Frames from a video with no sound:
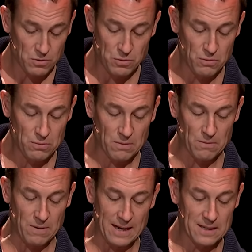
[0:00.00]
to
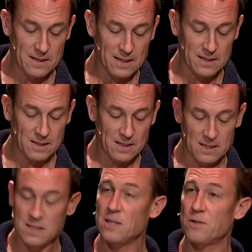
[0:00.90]
write these
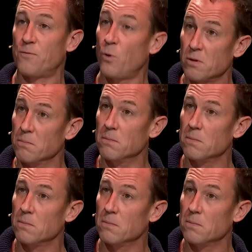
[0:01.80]
theses for